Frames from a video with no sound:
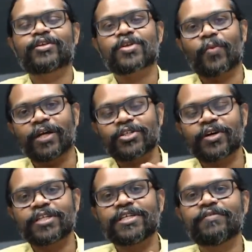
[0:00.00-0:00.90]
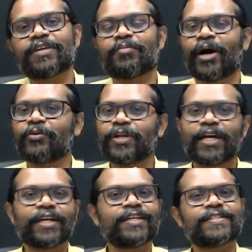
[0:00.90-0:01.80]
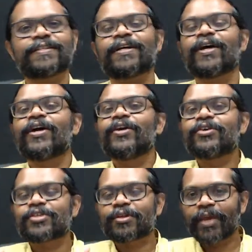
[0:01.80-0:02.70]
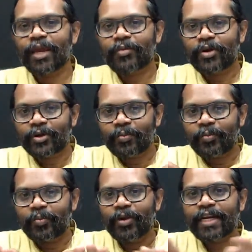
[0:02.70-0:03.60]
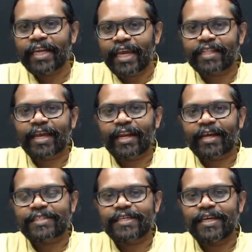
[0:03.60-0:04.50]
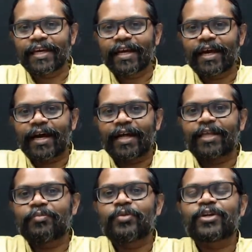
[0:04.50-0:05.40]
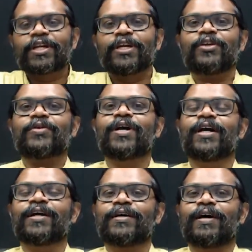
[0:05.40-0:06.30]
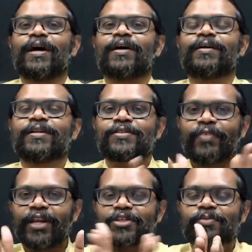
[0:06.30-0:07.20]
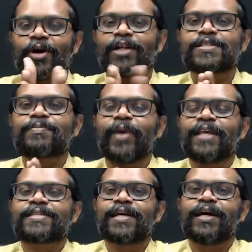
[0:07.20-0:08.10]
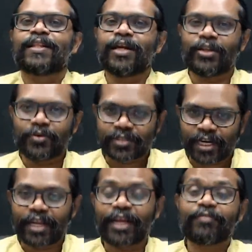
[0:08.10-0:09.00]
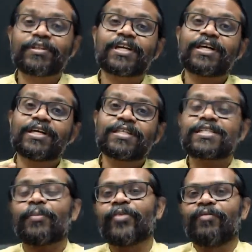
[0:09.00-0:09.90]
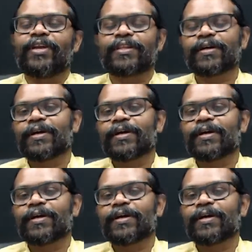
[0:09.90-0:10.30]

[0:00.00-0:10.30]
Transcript: So once you achieve that boundary condition, you should be able to take the energy and then put it into the this very small space that you generate, which are sub-wavelength.